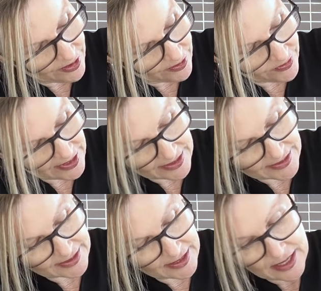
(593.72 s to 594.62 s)
of
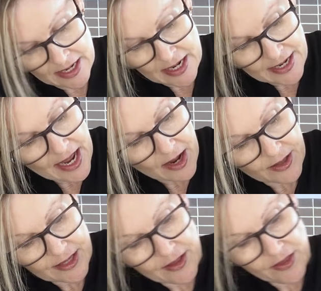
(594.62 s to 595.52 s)
things. Now,
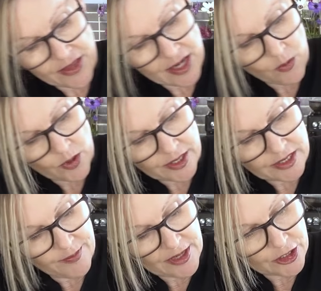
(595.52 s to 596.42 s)
the other thing I wanted
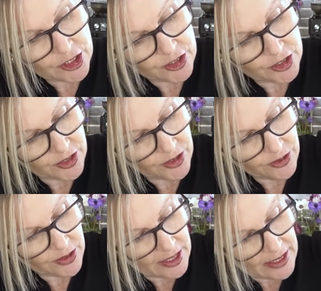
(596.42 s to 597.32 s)
to mention to you